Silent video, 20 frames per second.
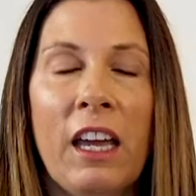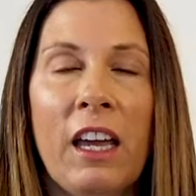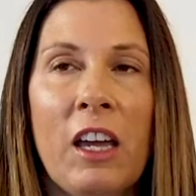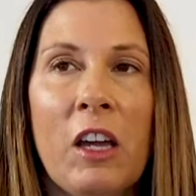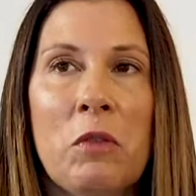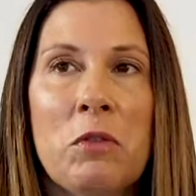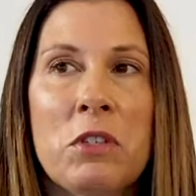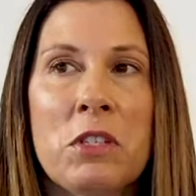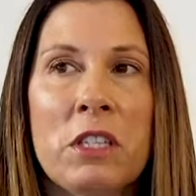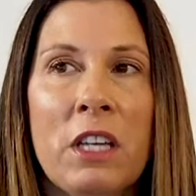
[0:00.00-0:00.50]

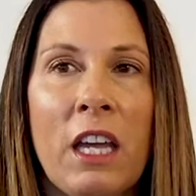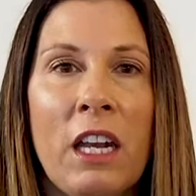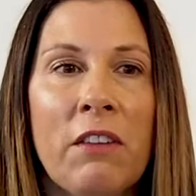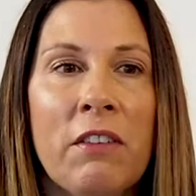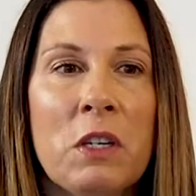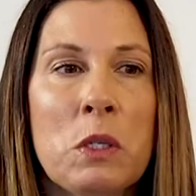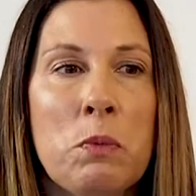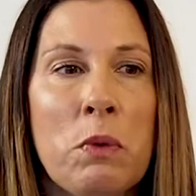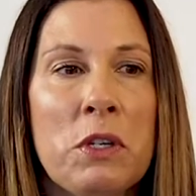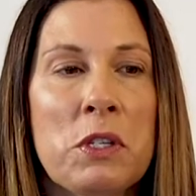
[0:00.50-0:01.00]
just kind of
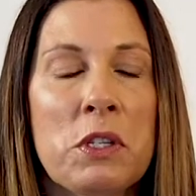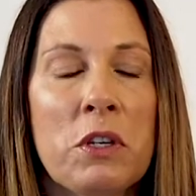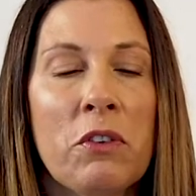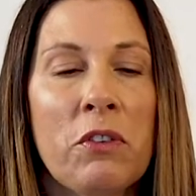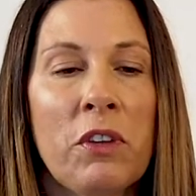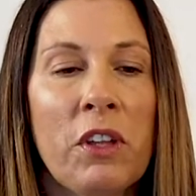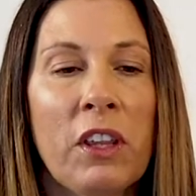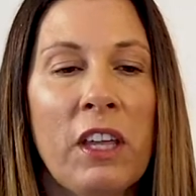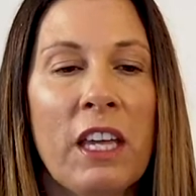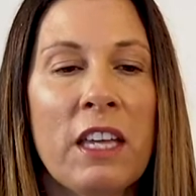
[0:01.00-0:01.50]
express their
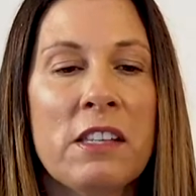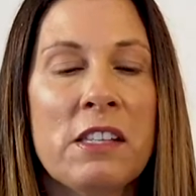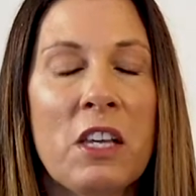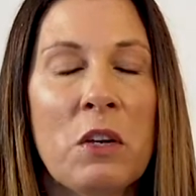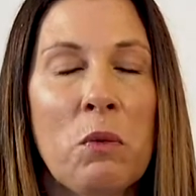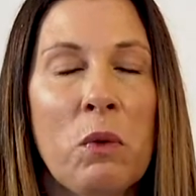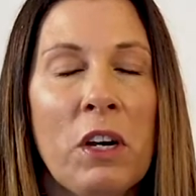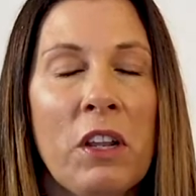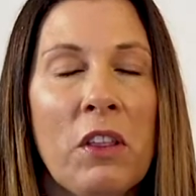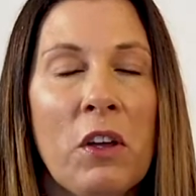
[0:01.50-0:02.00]
feelings. And
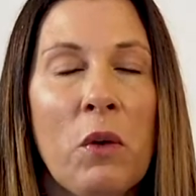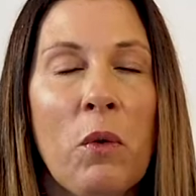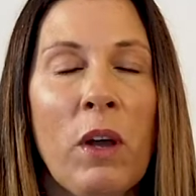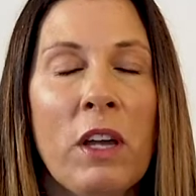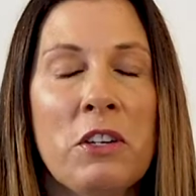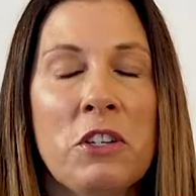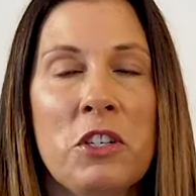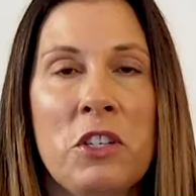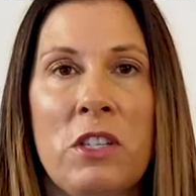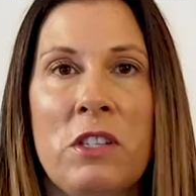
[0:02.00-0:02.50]
one of the
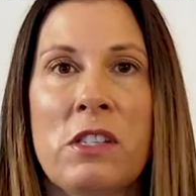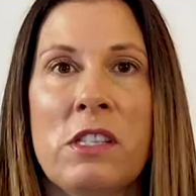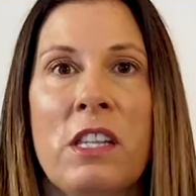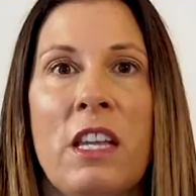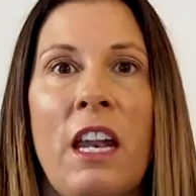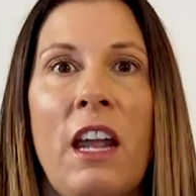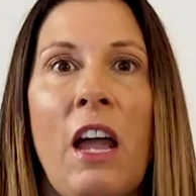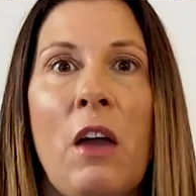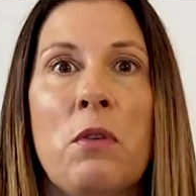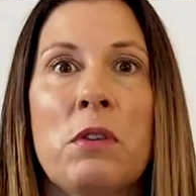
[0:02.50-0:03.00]
questions that
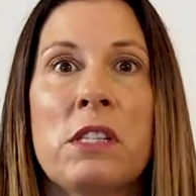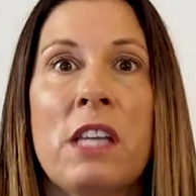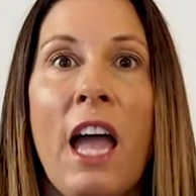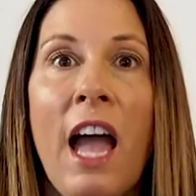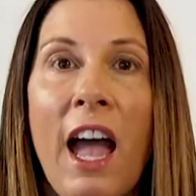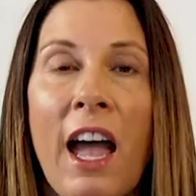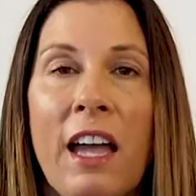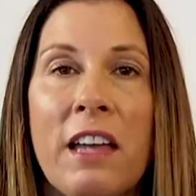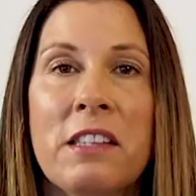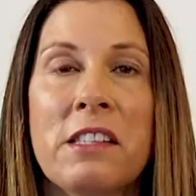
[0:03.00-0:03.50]
I was
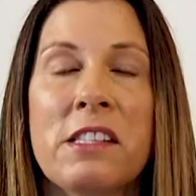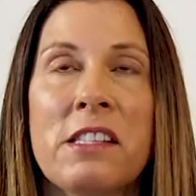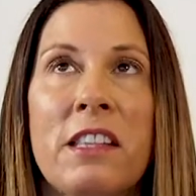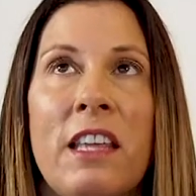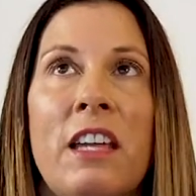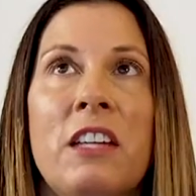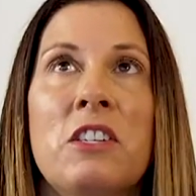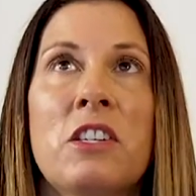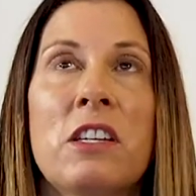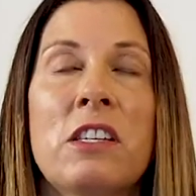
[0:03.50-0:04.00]
asked
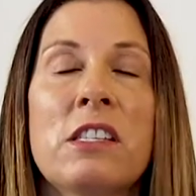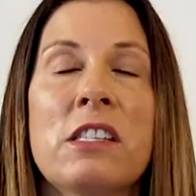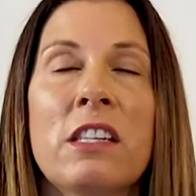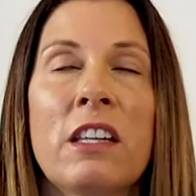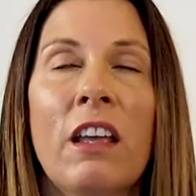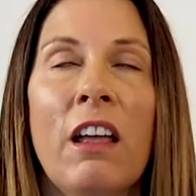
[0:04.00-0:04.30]
that just